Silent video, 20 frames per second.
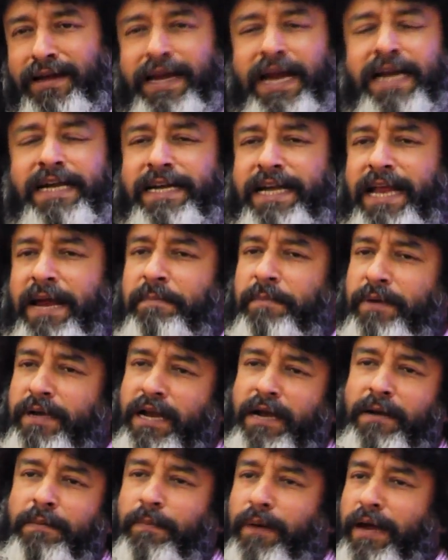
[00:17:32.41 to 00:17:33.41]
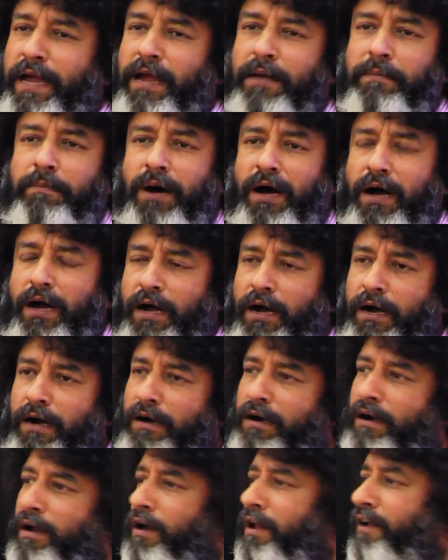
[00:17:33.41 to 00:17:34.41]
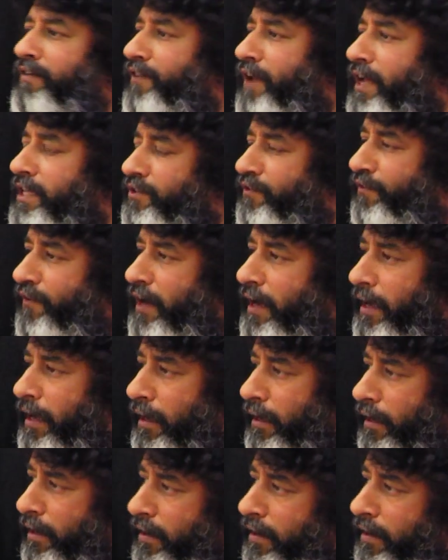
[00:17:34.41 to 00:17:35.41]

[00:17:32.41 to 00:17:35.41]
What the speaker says: get tempted by a burger or a French fry,